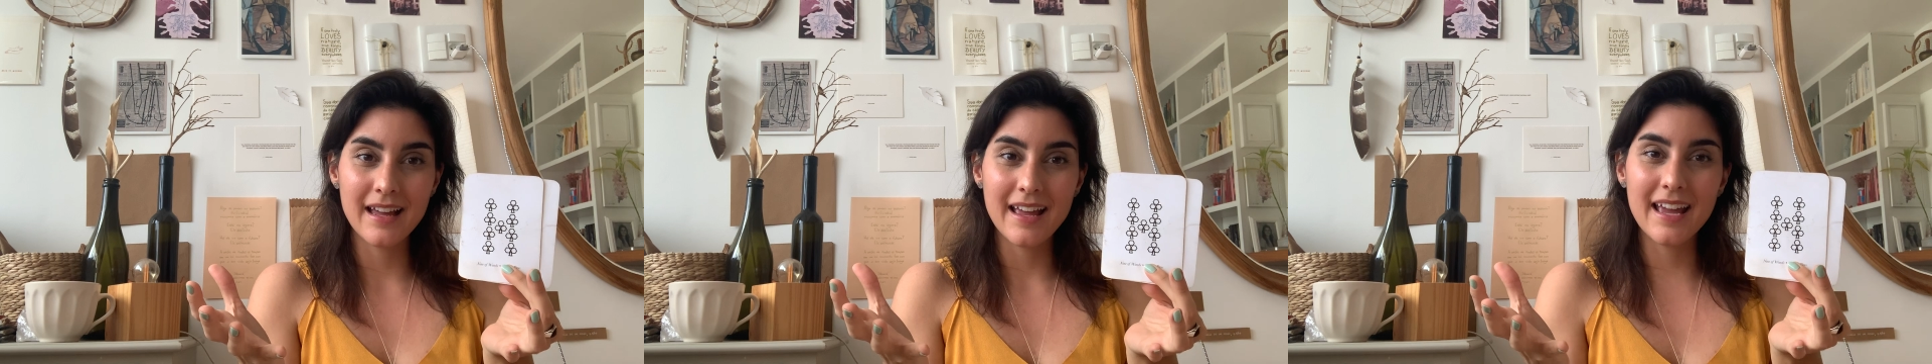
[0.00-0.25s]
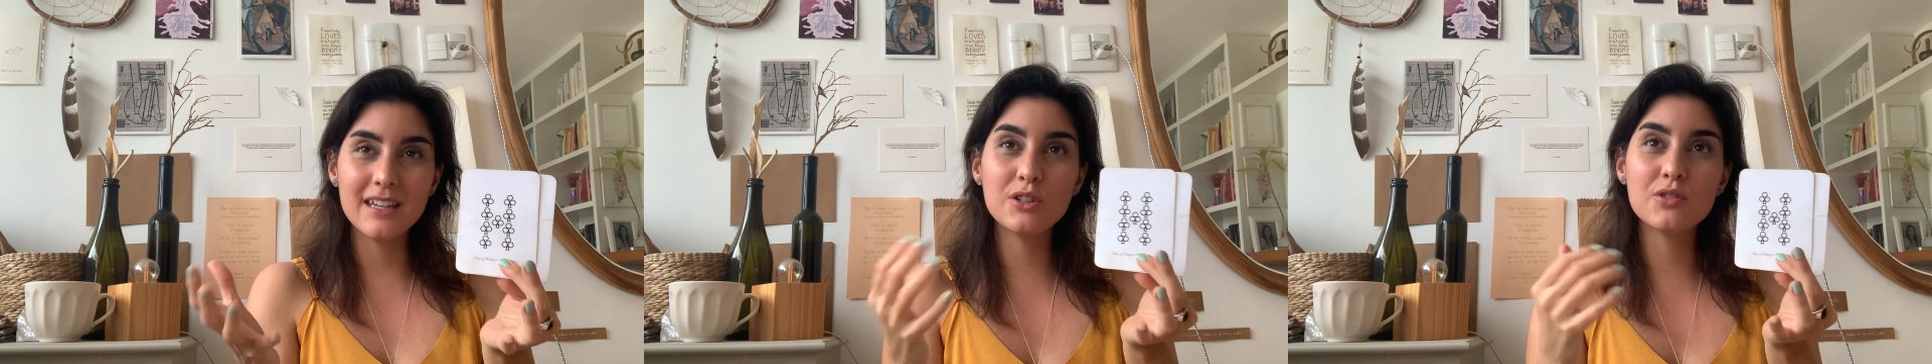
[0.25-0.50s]

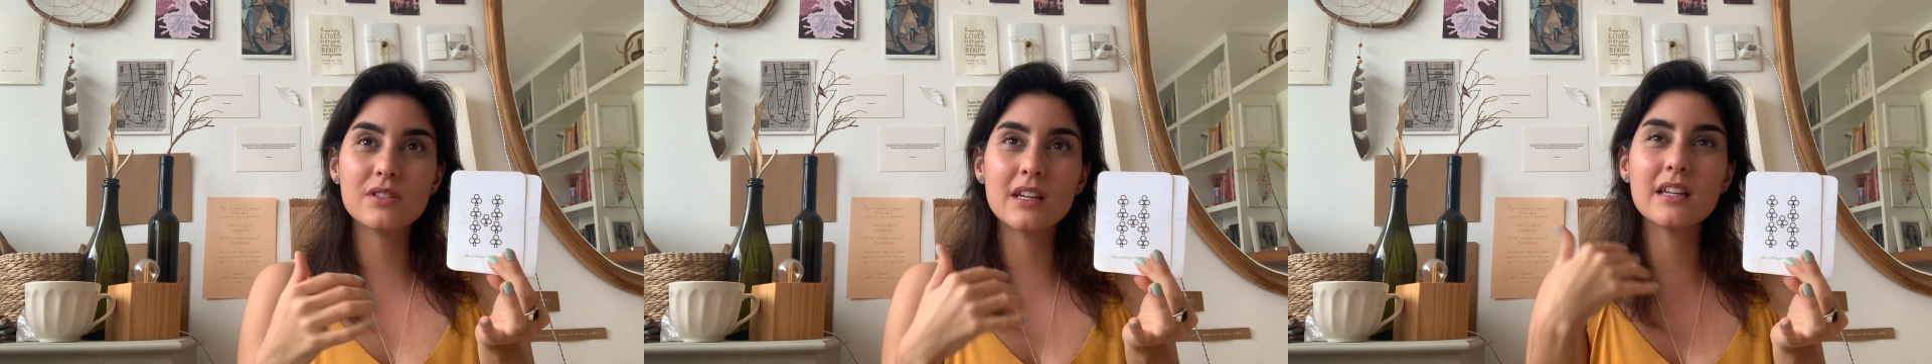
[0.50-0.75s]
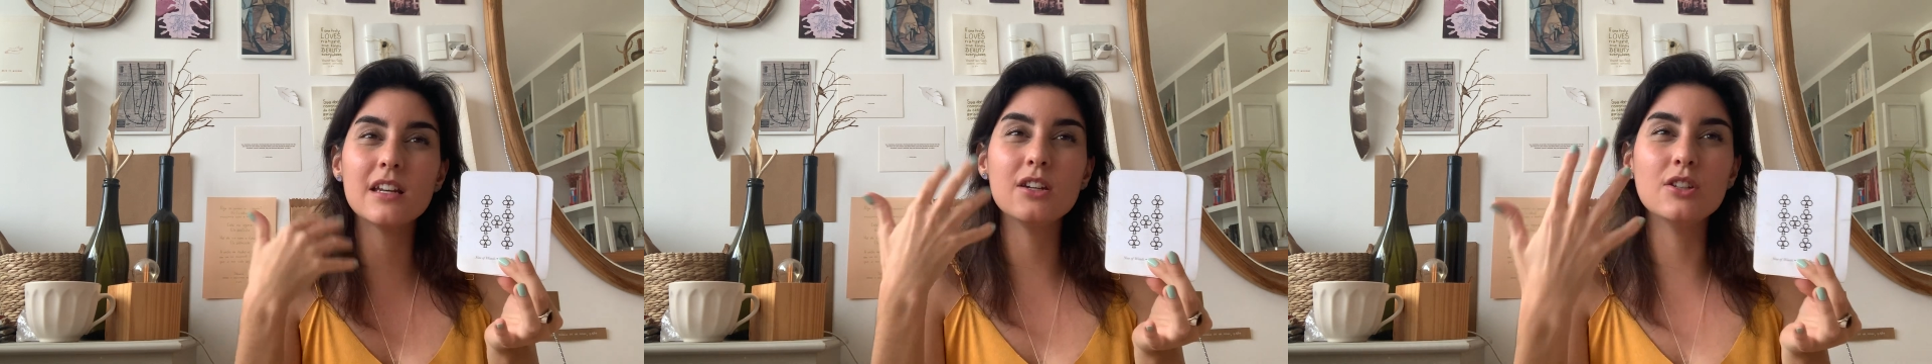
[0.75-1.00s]
and you
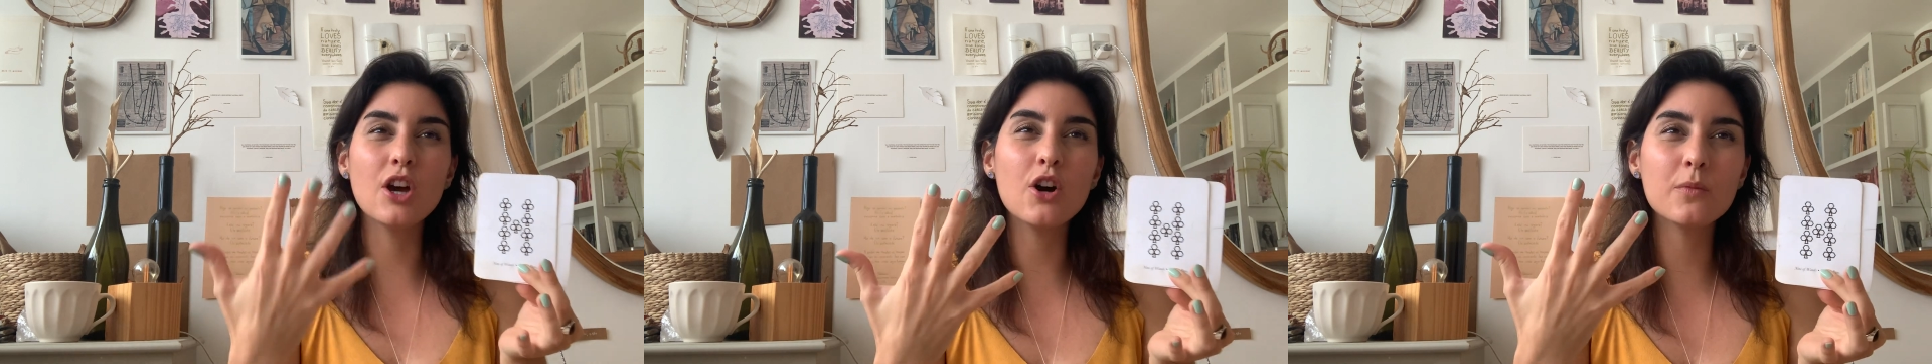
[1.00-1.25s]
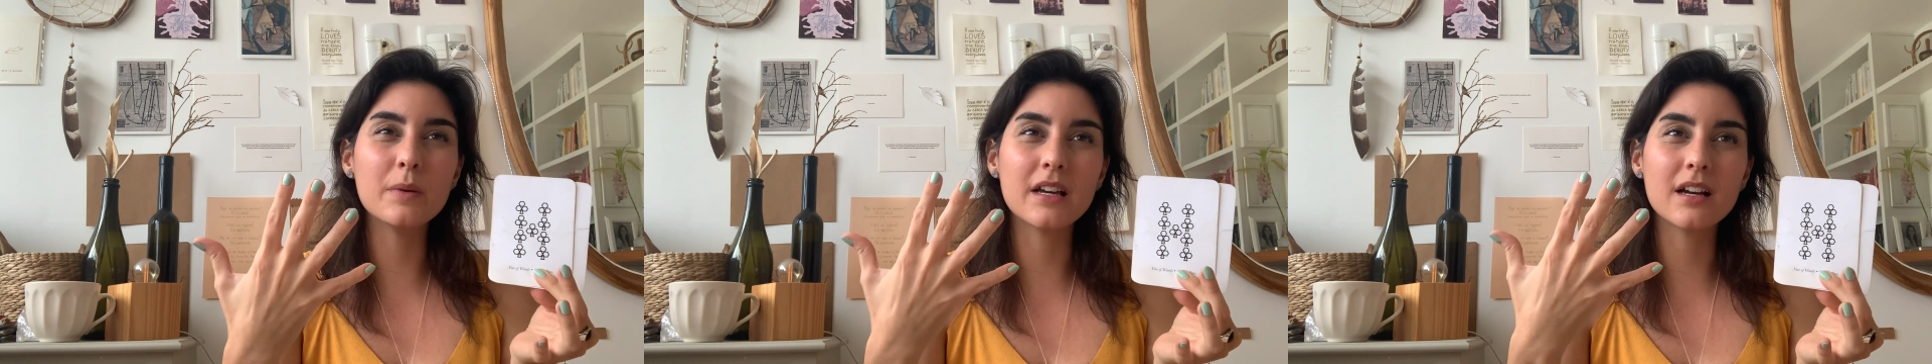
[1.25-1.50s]
didn't
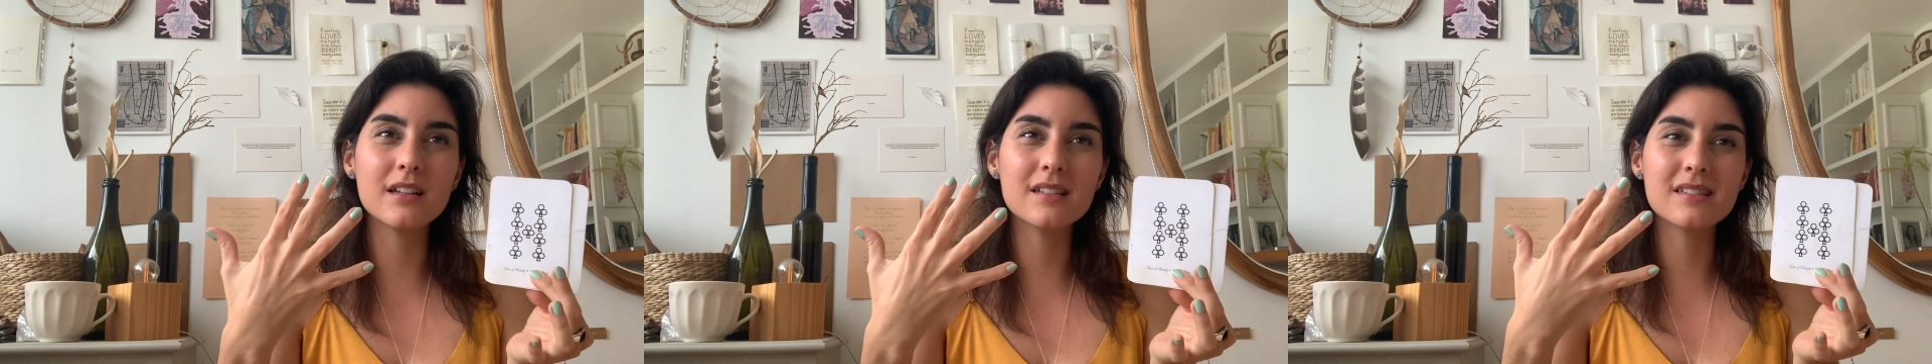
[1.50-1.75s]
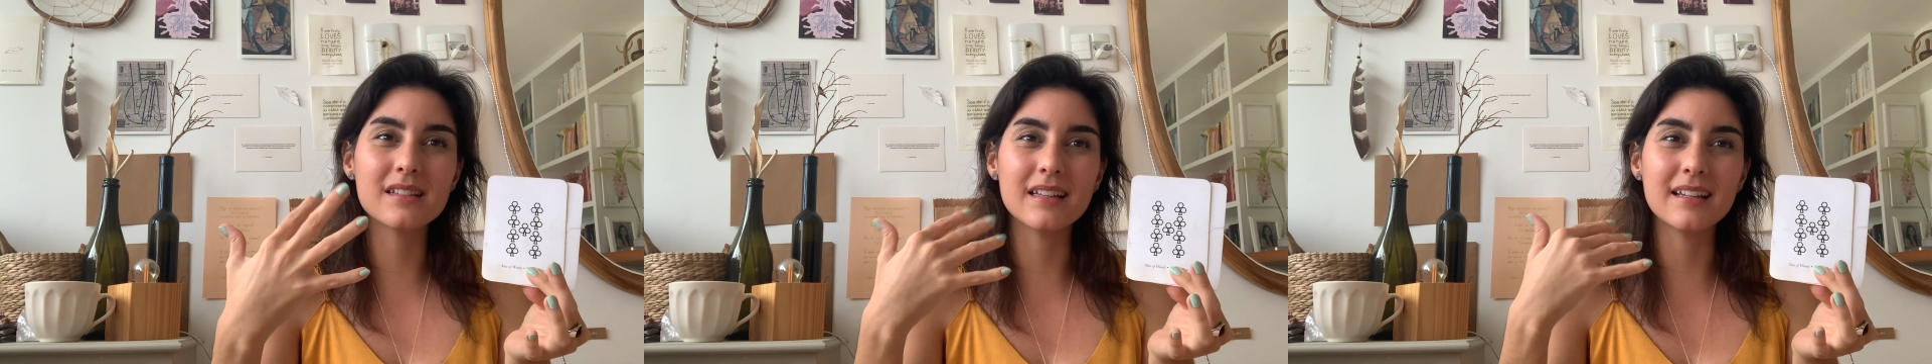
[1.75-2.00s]
know because